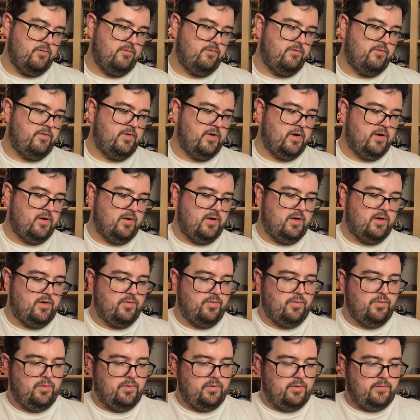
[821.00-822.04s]
Very
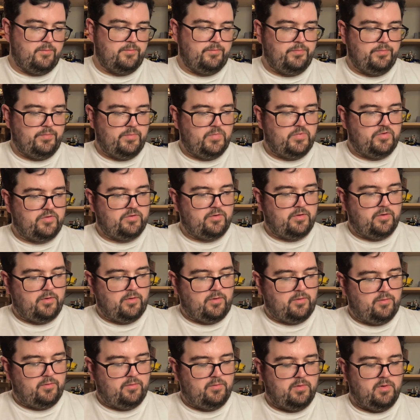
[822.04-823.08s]
cool. So,
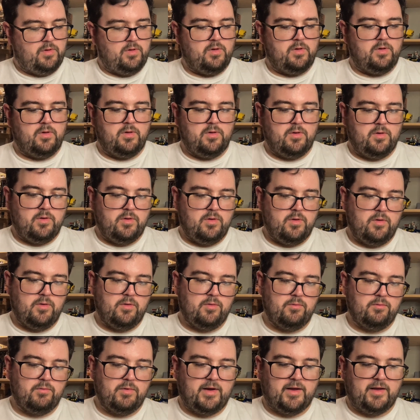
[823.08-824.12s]

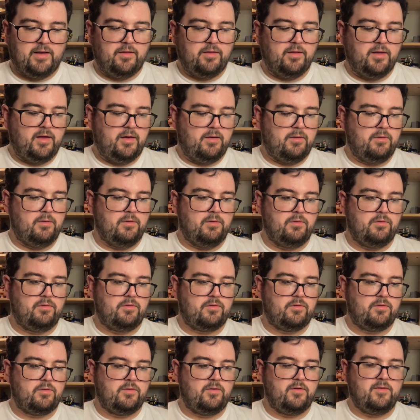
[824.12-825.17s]

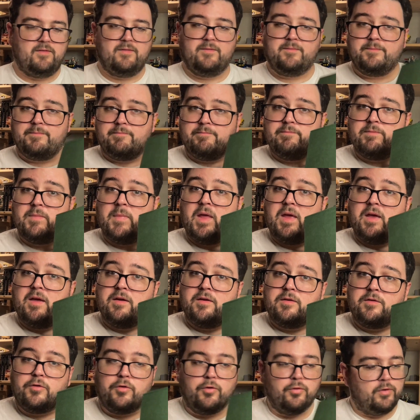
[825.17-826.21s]
Regulators,
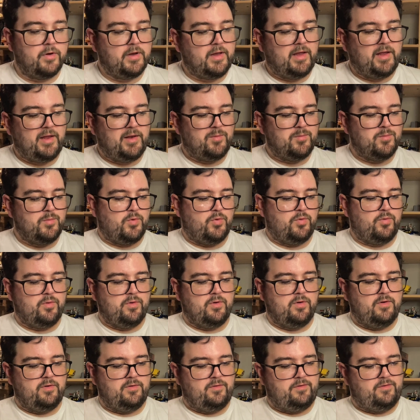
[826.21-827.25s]
green
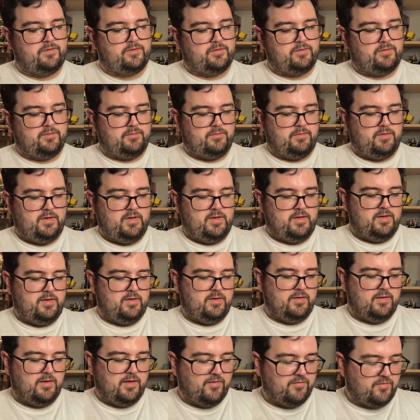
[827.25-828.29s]
boards
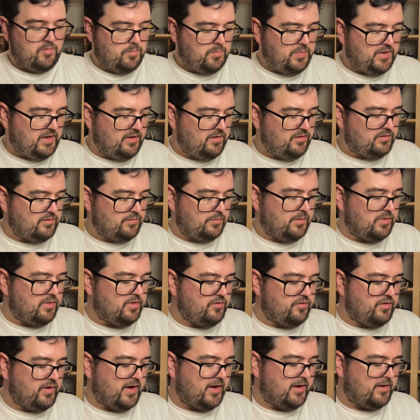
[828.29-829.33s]
of a piece with
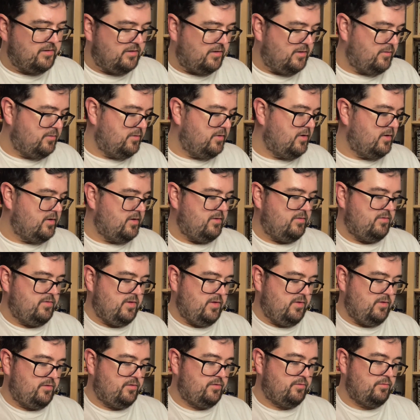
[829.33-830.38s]
jacket artwork. That
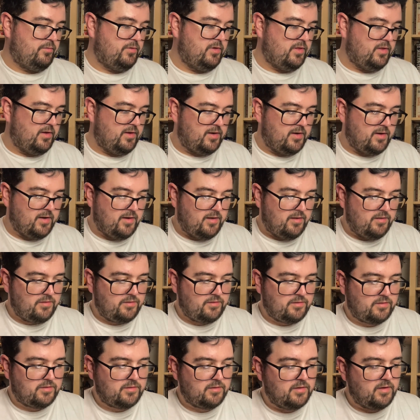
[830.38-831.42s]
looks really
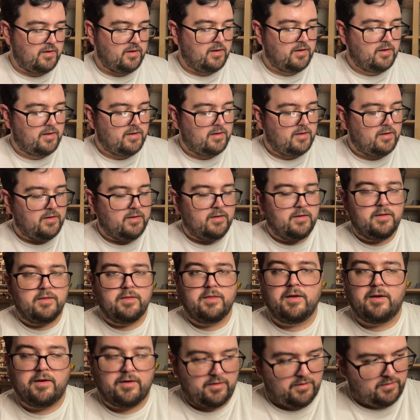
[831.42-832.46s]
nice.
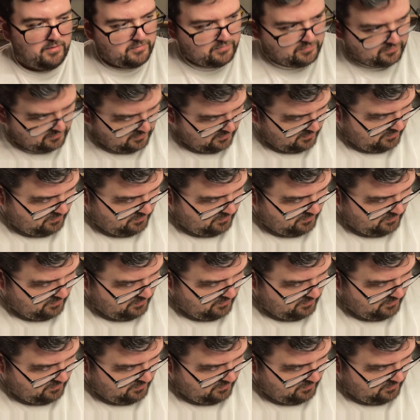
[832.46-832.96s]
There is